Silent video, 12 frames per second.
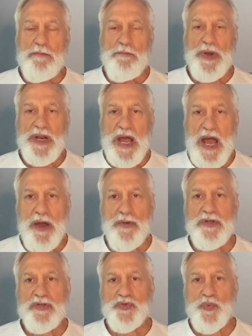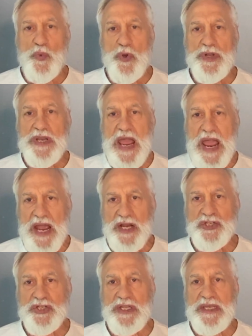But how does wood
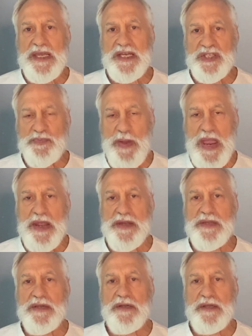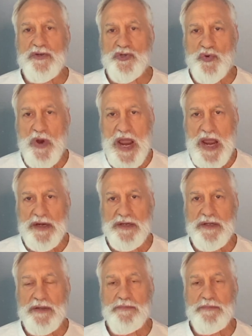actually expand and contract?